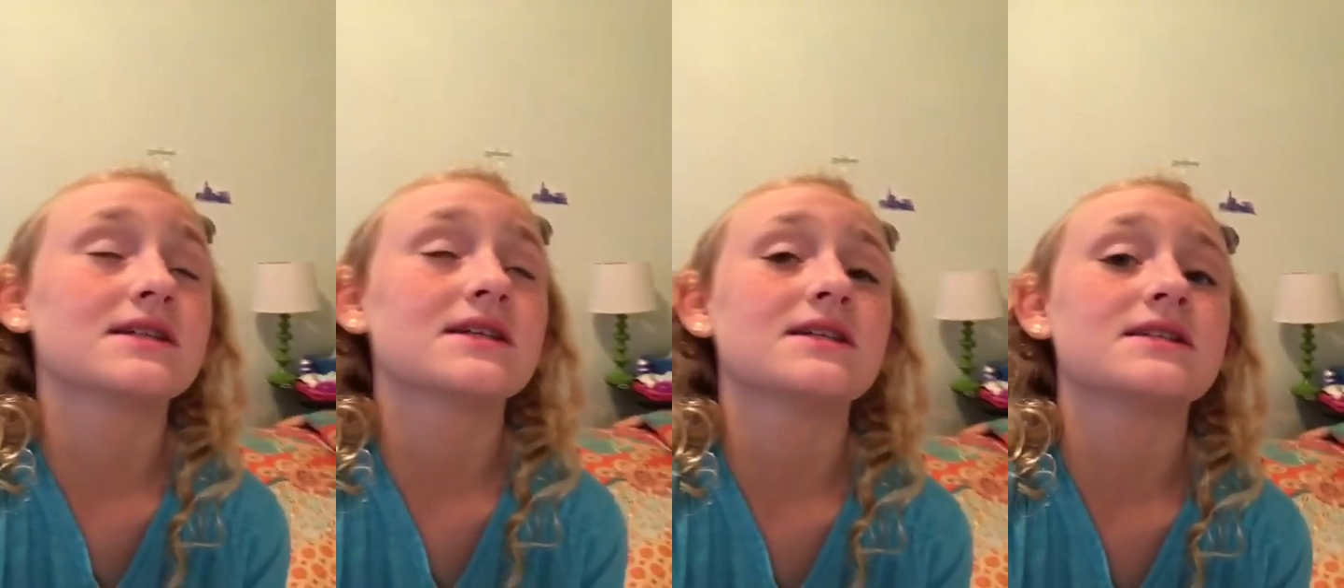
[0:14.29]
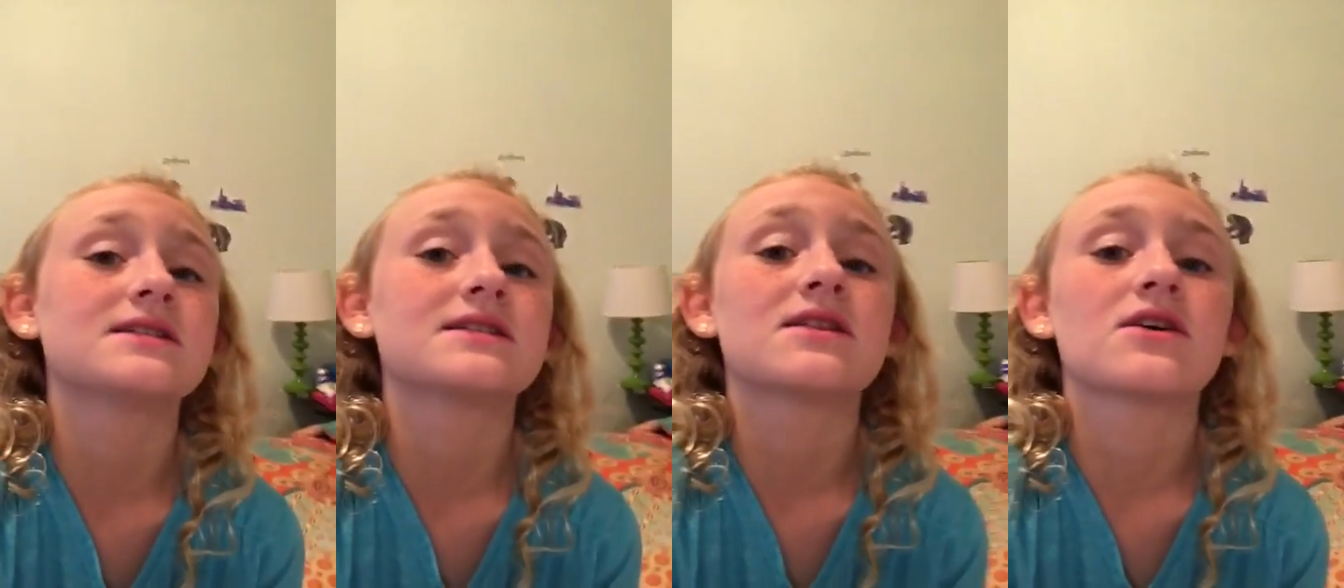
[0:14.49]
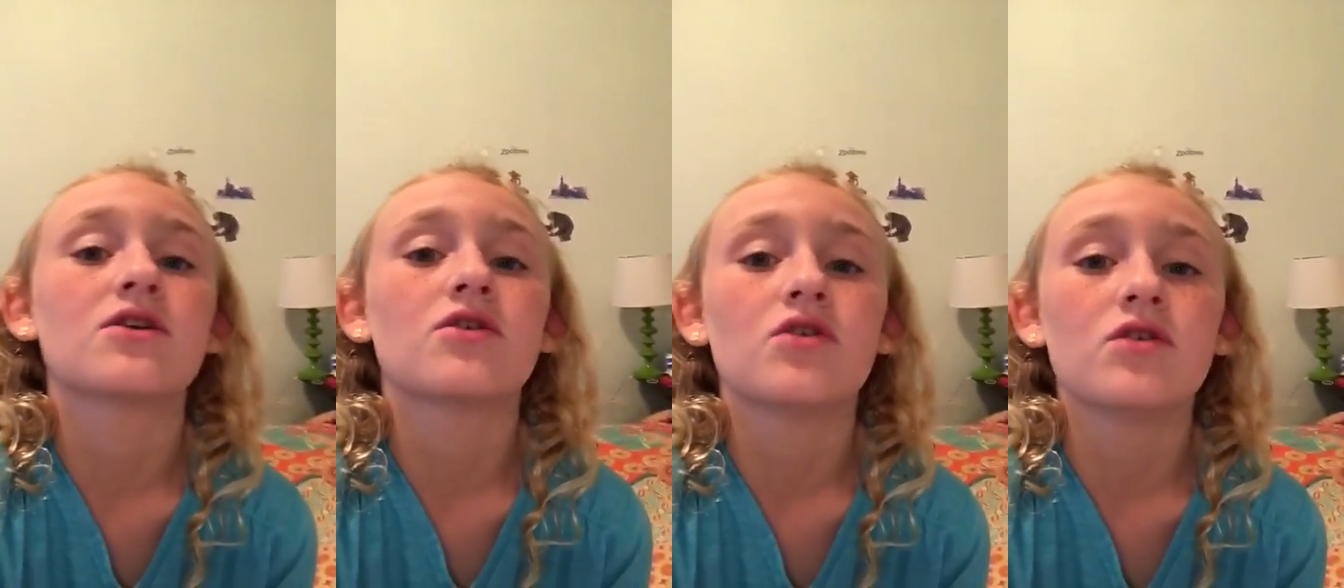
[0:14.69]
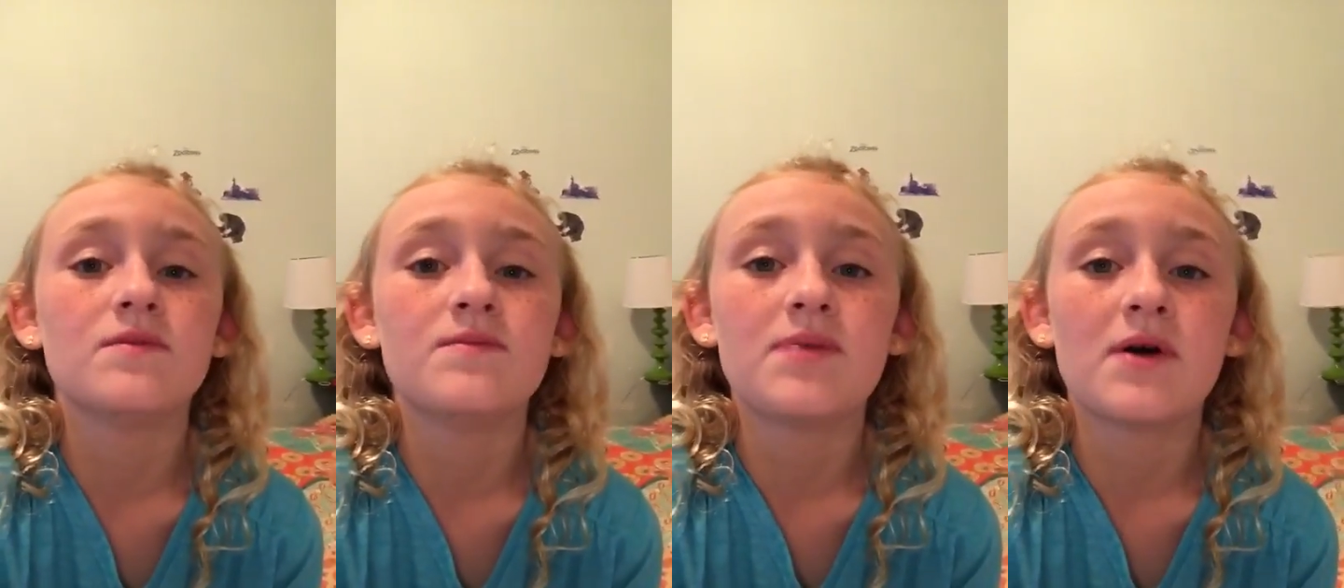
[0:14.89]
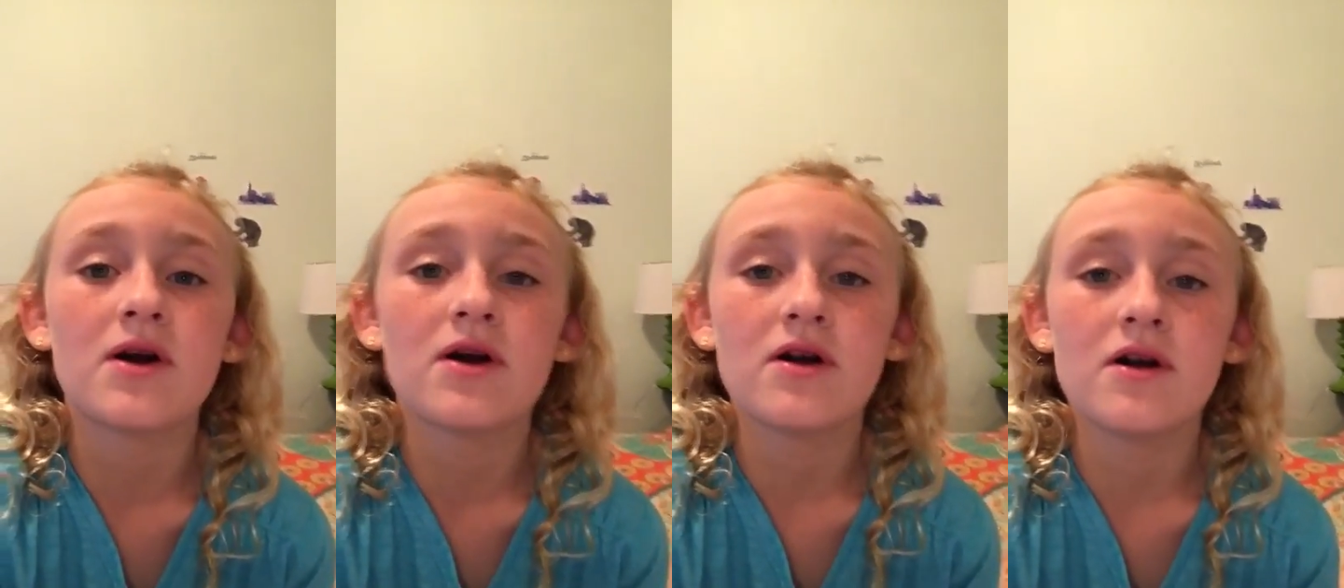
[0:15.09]
it's the
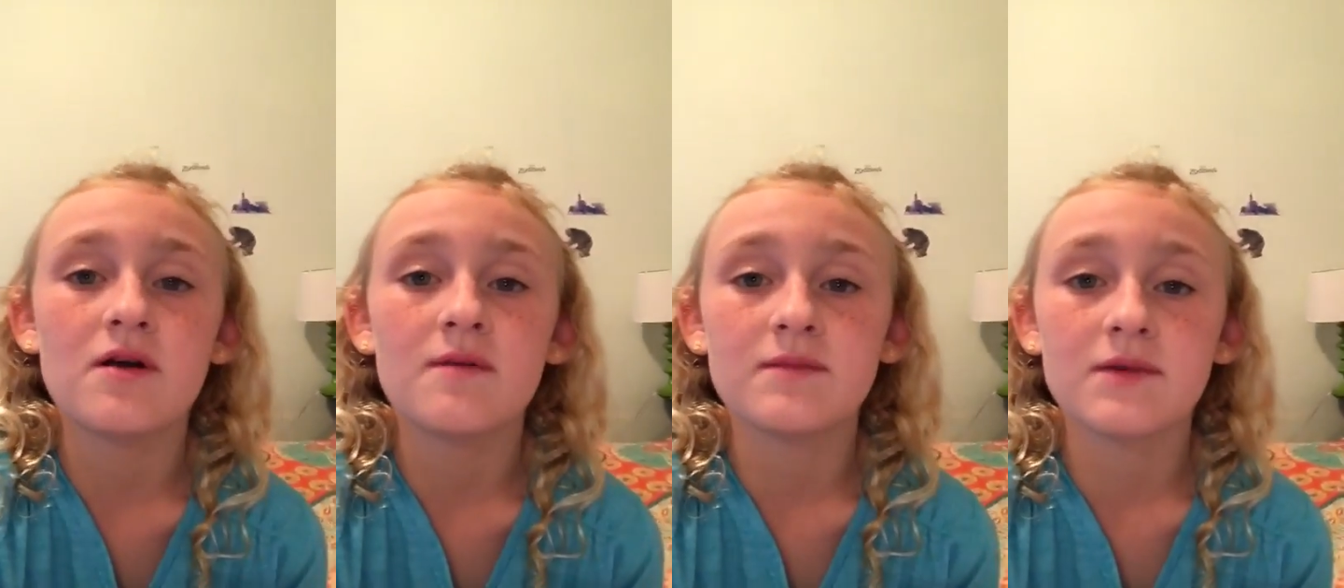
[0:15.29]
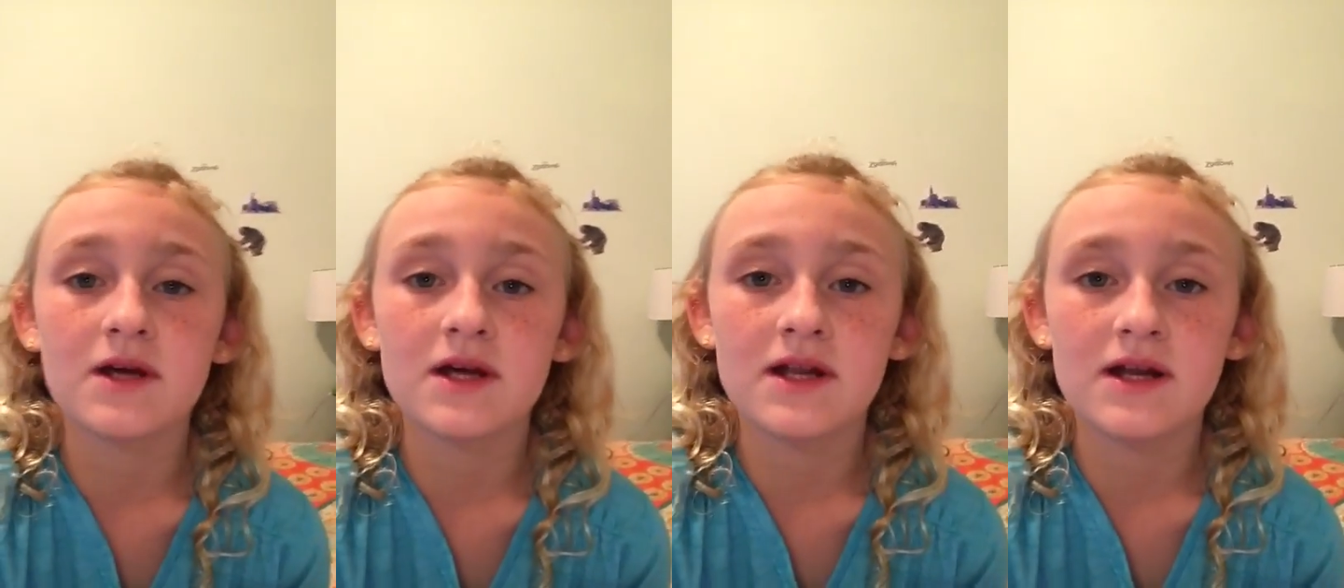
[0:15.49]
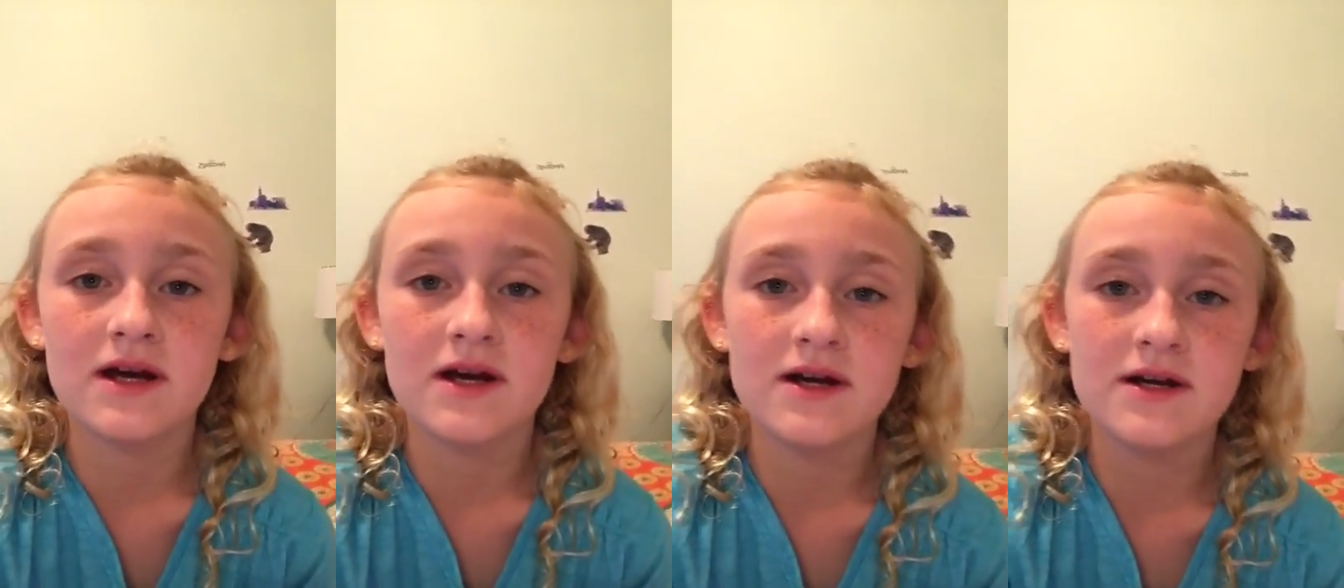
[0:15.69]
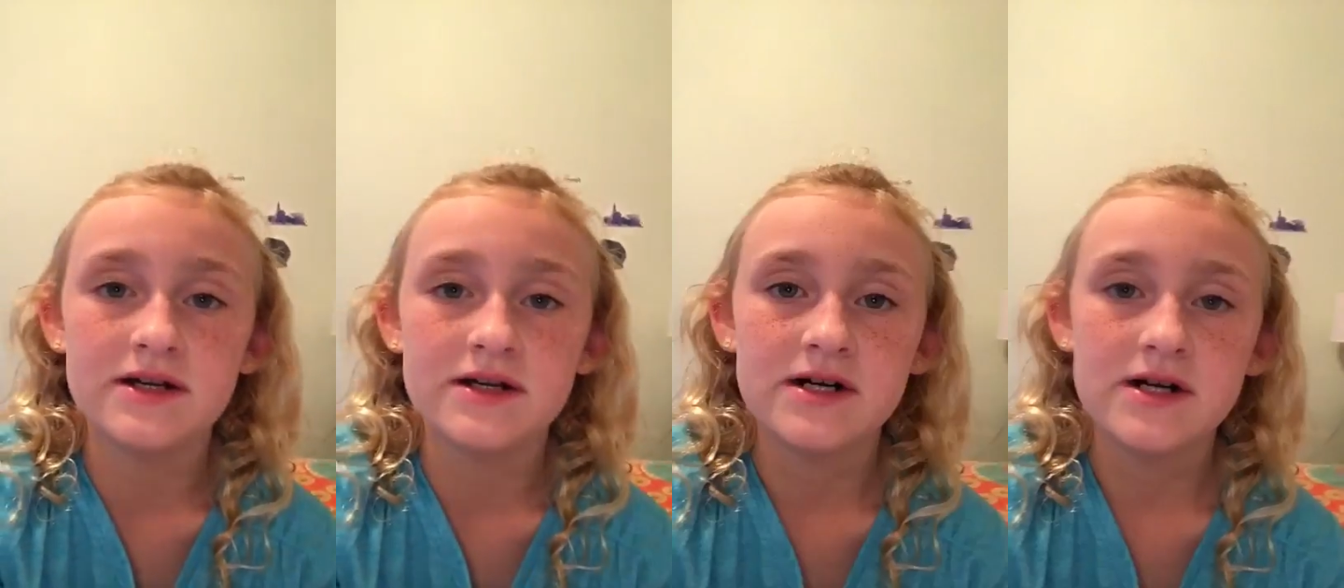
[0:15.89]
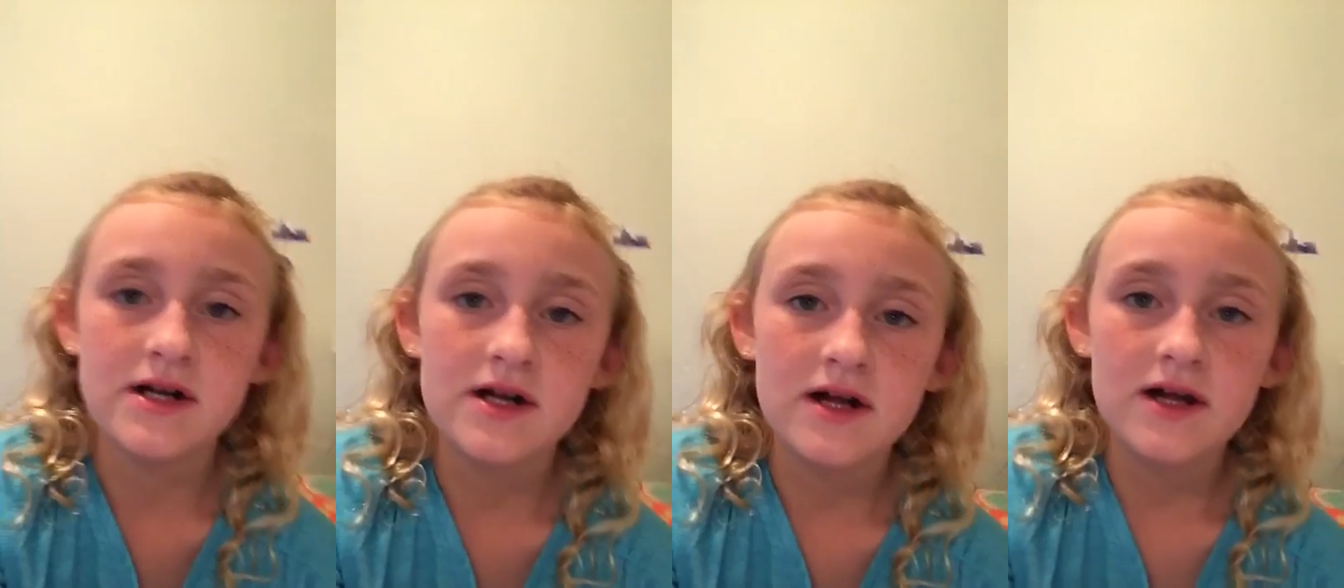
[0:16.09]
good part, I'm gonna